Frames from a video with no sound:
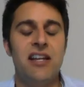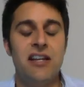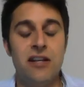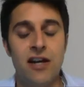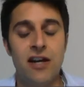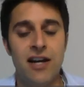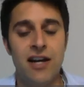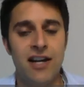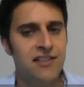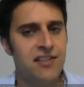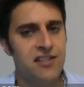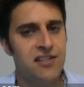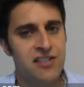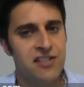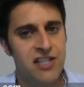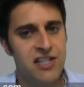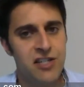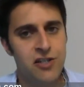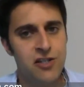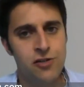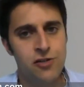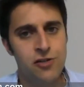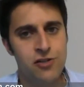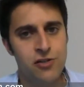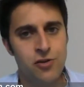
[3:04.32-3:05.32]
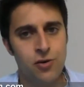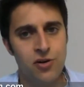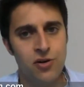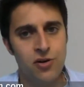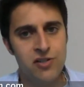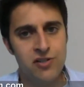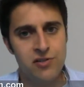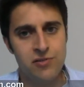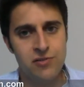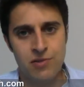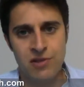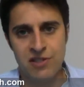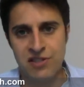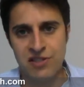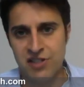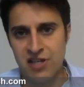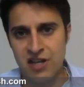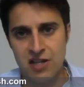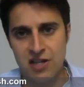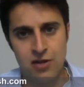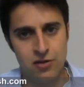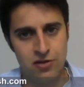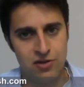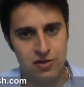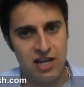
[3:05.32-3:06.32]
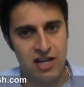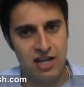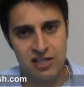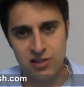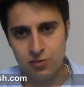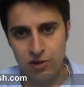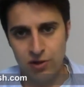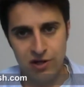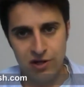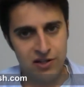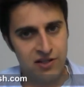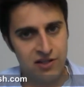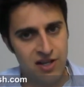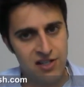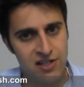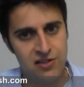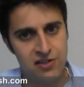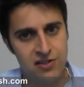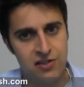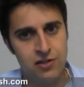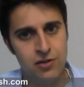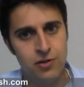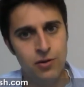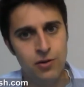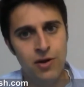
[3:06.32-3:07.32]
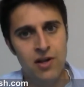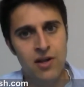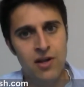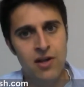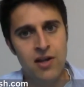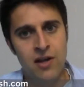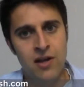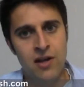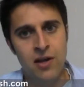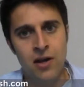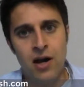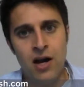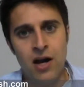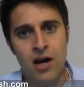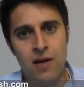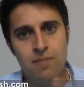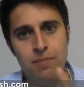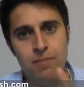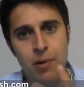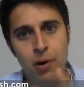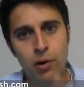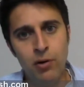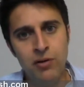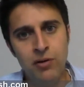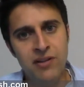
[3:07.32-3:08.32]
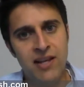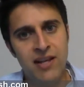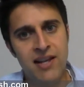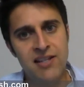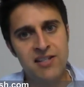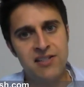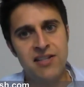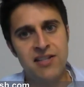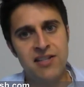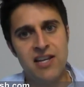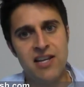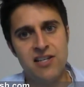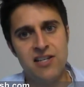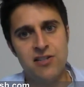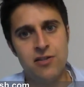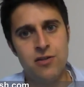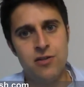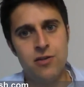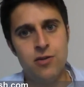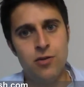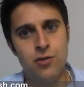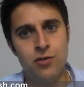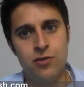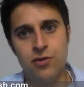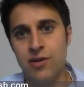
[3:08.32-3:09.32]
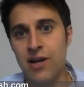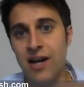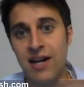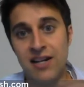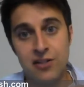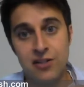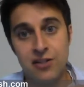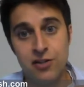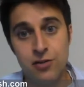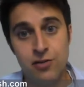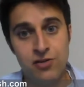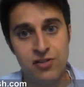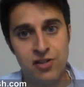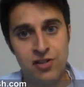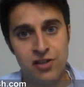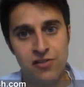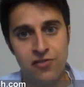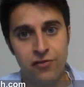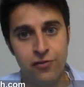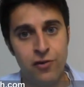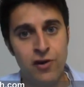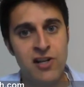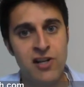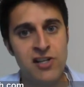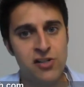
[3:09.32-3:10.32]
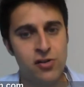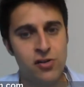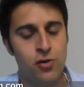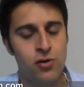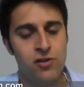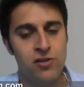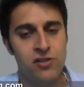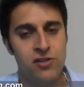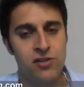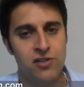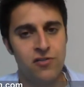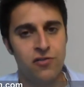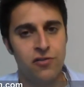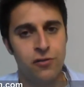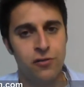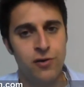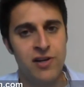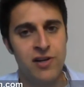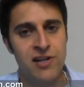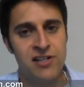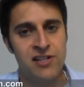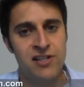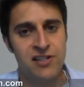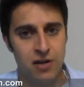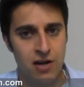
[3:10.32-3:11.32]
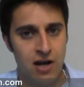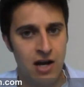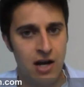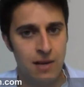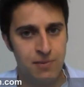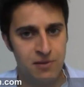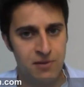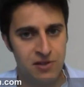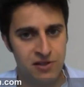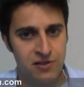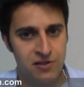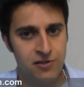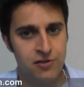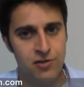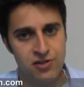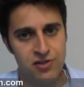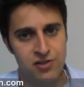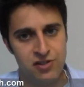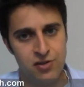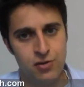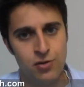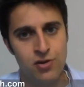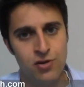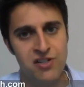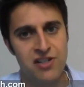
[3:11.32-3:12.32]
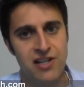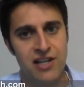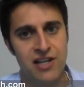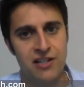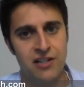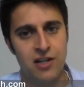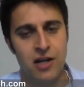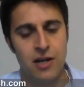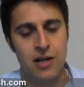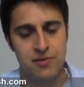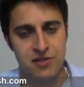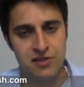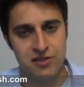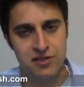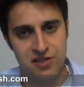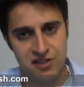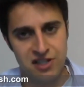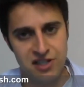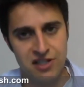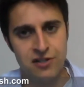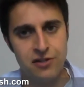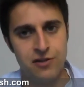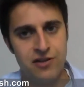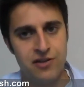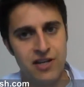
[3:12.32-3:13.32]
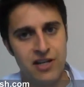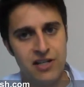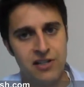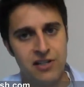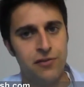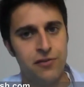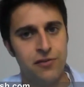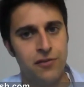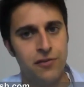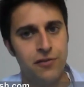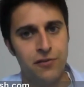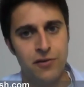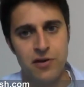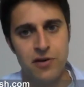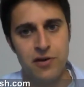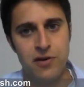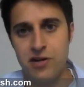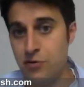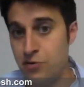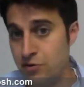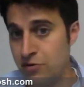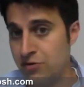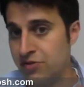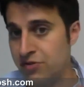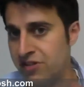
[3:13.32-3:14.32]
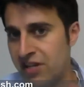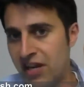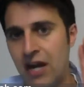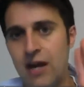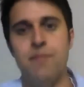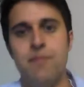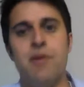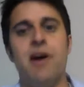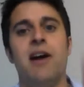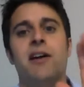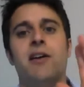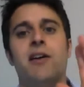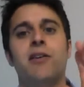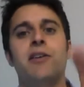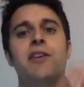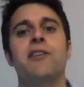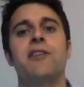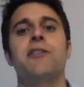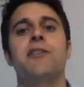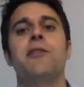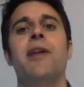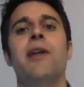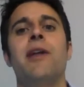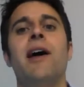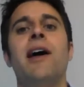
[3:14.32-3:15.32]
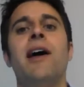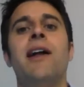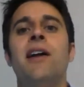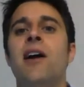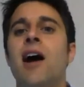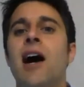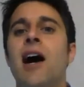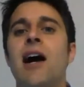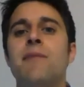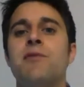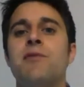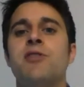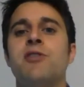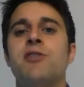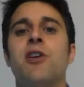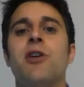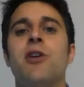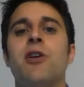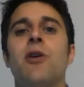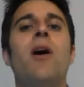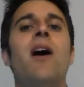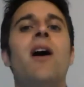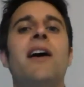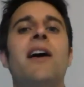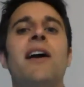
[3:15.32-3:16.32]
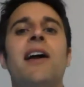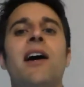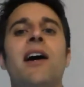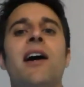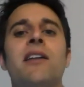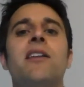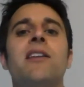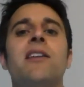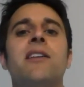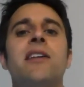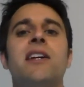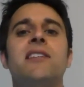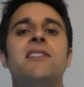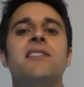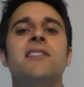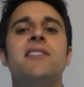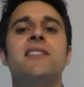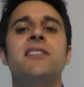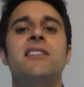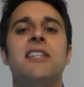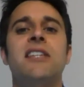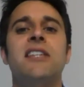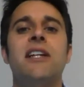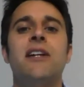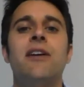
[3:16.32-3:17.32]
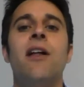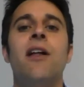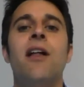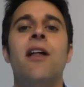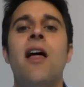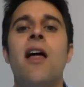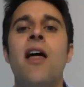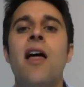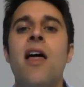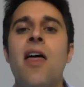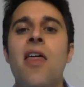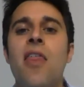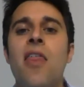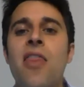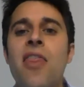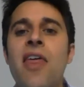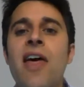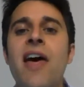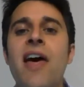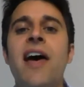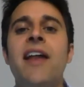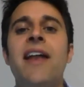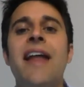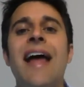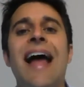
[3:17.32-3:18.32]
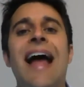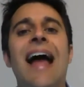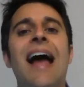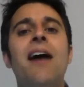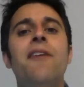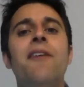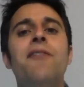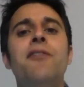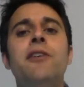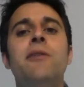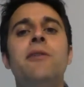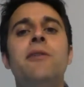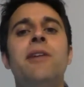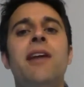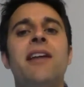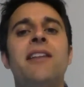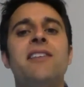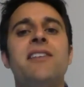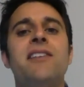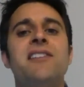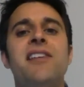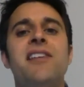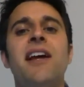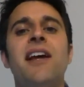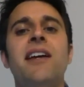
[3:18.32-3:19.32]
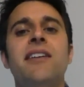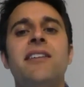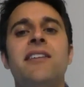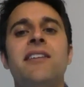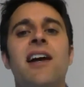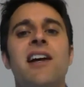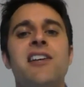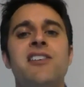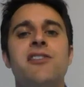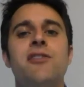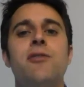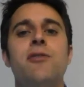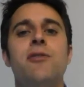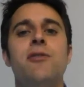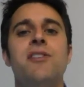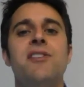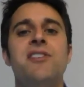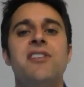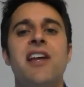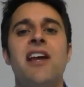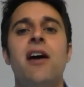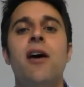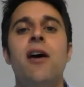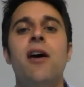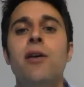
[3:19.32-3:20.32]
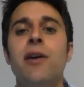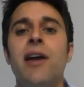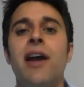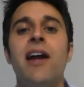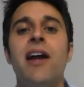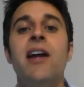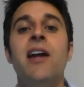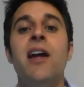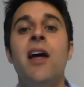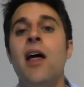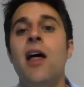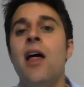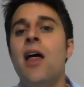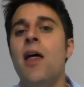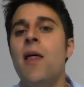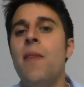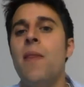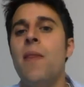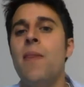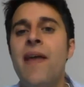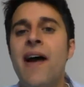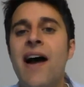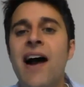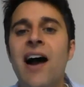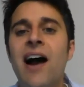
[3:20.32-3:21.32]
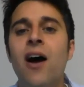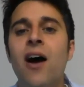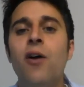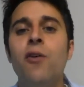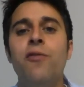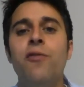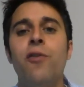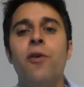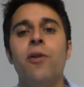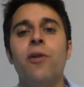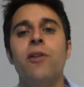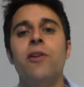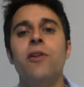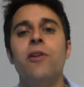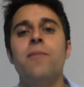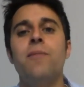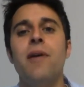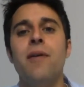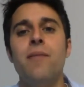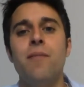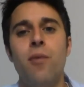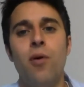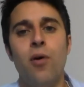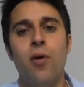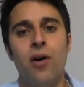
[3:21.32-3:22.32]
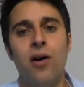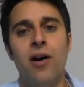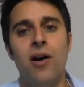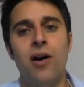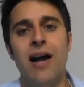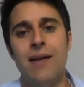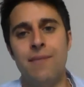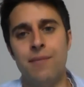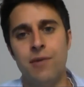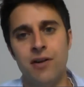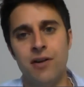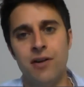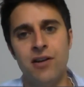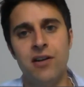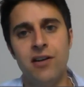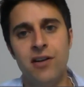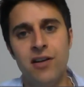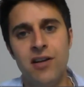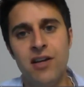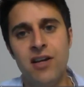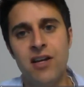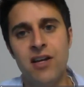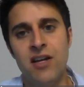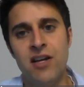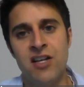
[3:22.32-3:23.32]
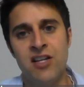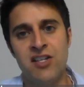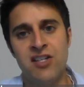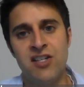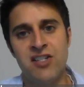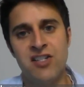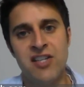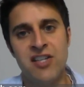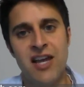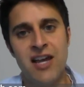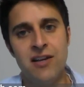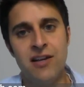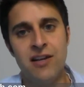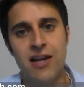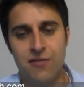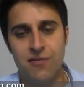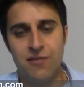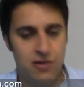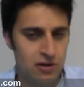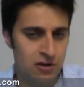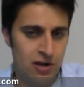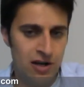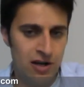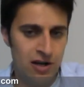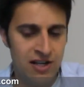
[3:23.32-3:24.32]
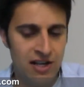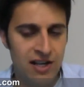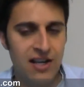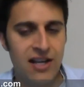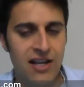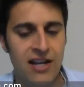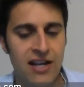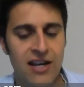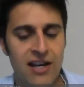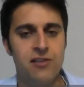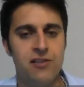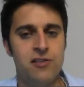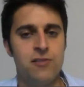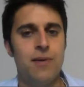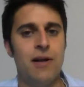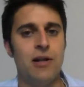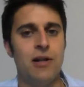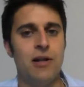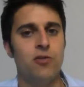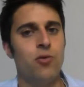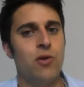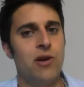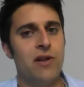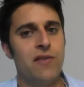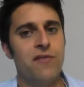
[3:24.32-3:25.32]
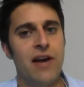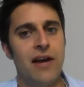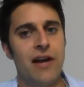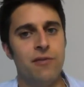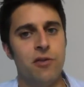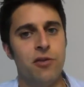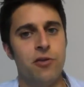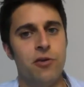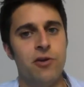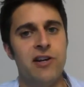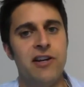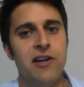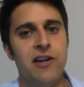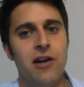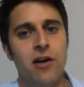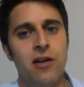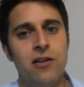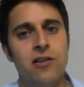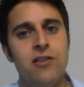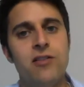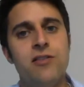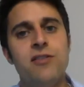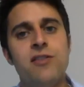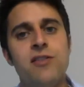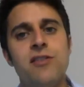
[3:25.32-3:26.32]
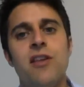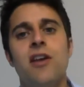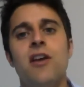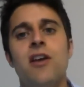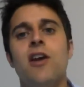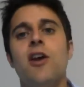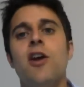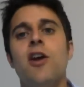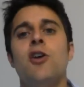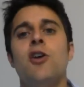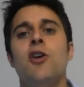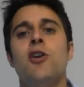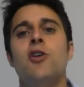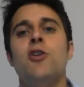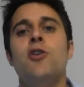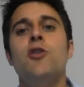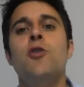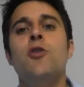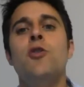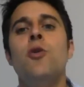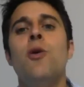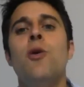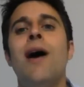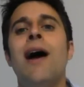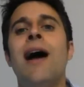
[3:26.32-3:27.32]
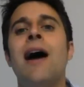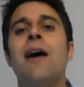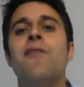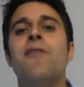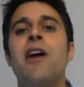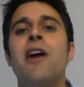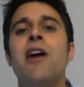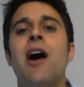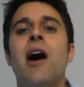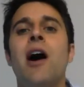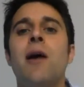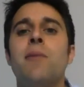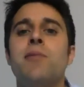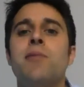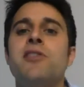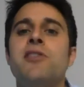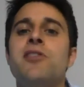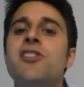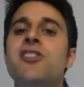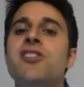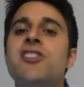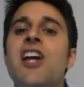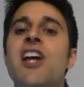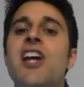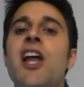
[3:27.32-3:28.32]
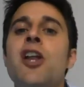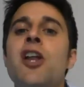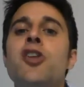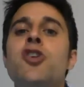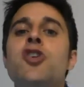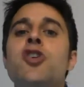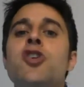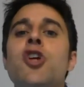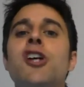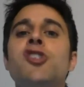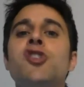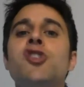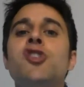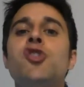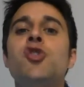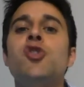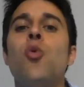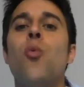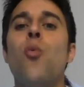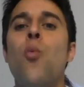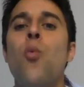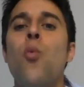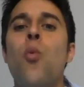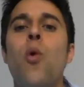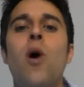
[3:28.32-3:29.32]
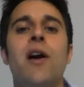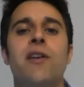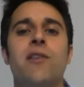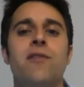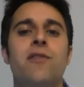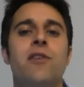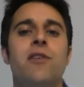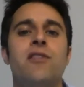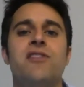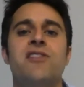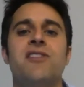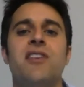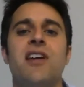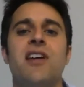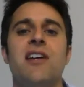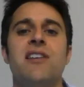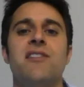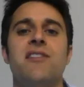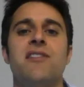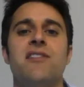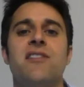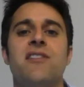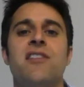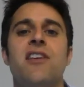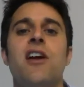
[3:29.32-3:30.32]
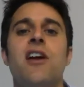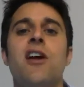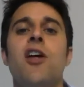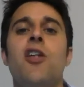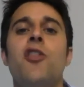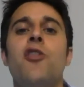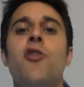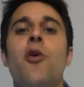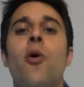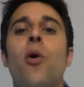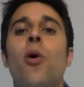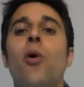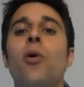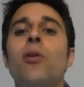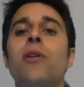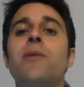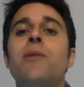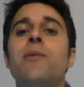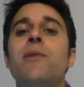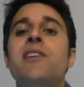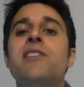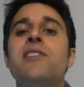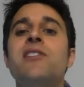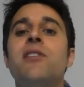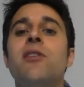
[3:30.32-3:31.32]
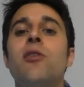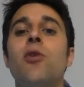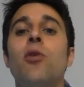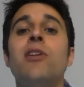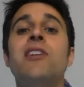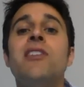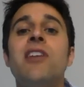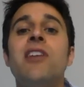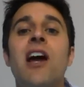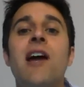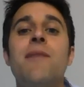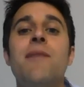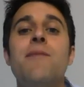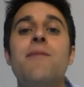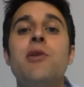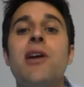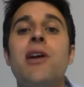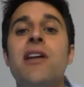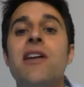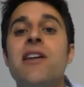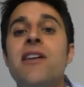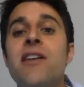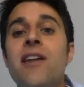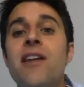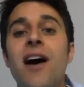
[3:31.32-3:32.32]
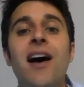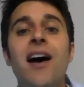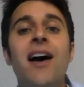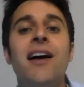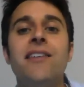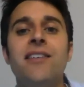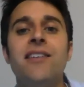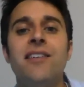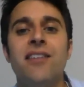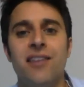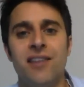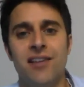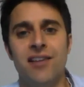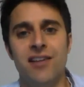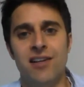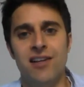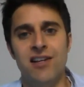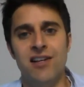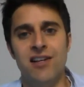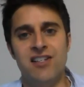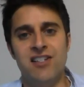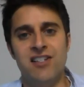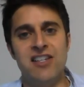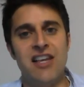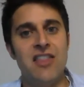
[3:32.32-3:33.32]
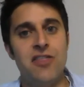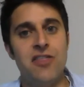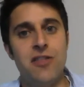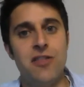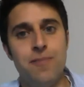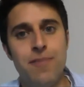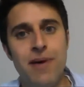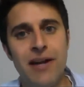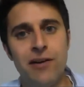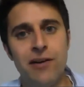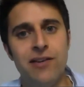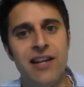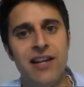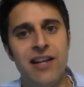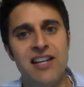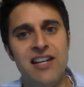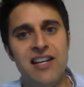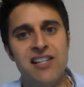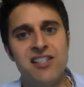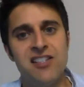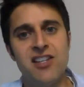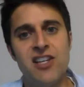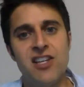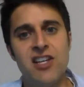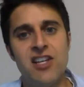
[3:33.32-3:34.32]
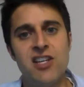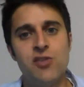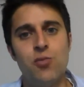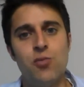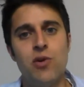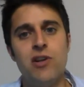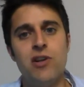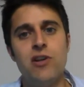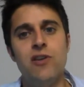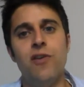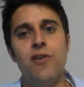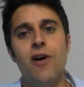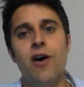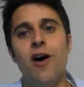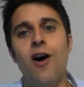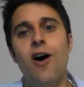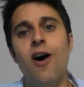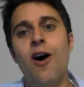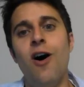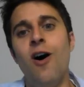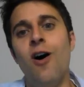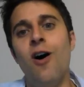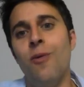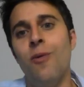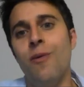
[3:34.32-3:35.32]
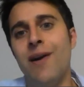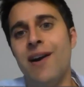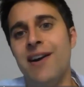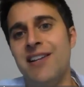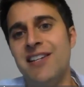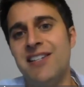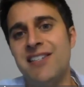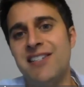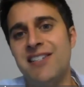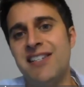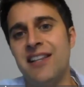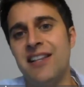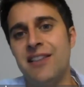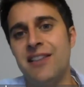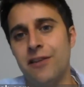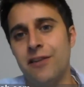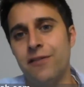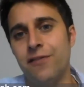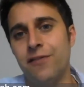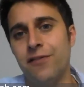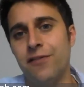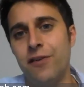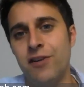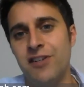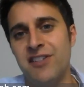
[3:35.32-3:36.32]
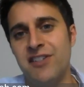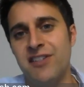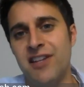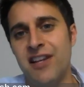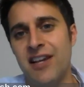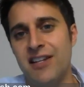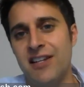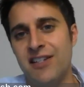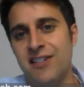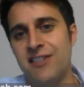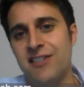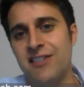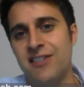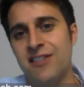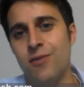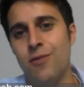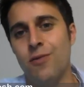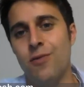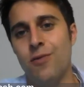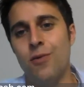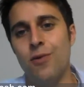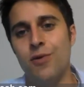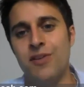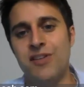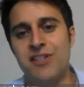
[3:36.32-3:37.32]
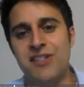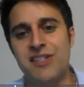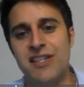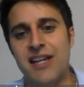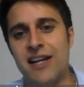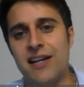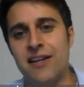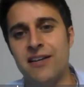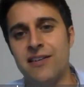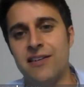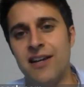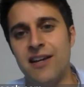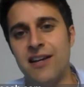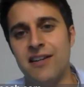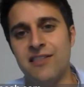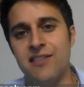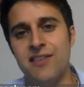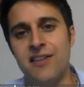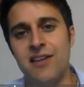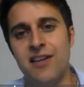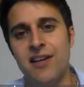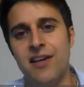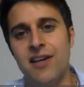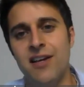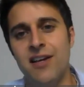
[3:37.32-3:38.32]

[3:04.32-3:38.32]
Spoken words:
day not to send your scores, let's say the test 1 and test 2, on both test days you do not use the free option or the score select option to send your test for free. You say, I'm not going to do that. I'm just going to walk out of the testing center. Then after you take the second test, you can say, okay, now for a little bit more, I'm going to send, again, it's about $25 or $30. You have the option to send just one of those tests. The only time you cannot send the better test is when you've already sent the first test or the second test.